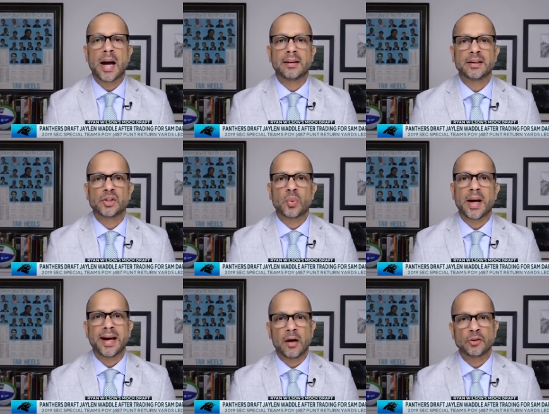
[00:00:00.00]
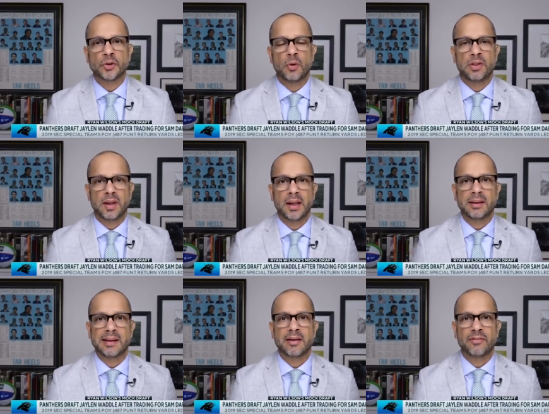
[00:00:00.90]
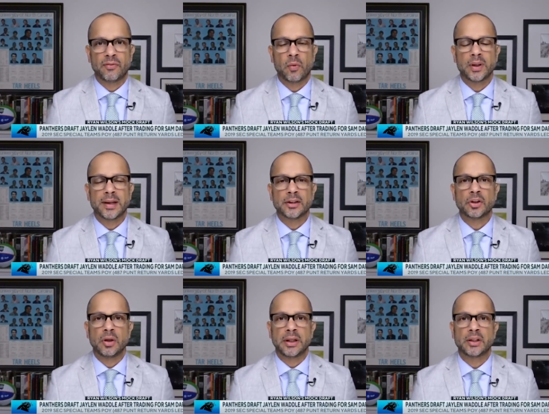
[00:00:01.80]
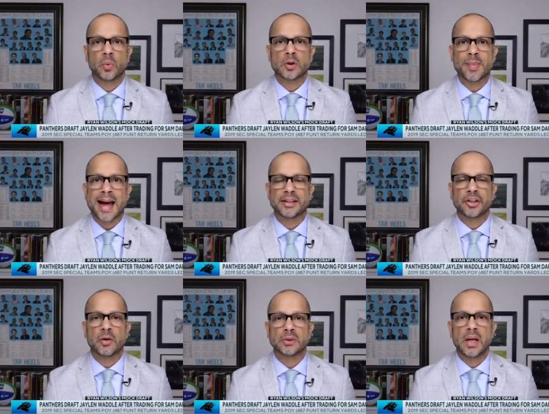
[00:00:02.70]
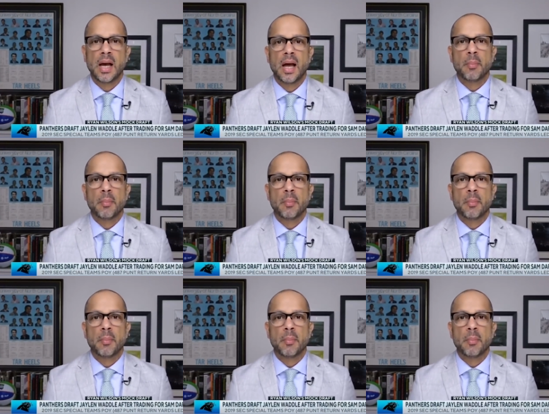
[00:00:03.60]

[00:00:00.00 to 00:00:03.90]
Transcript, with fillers: why. And this is why I also think that the 49ers are leaning towards Mac Jones.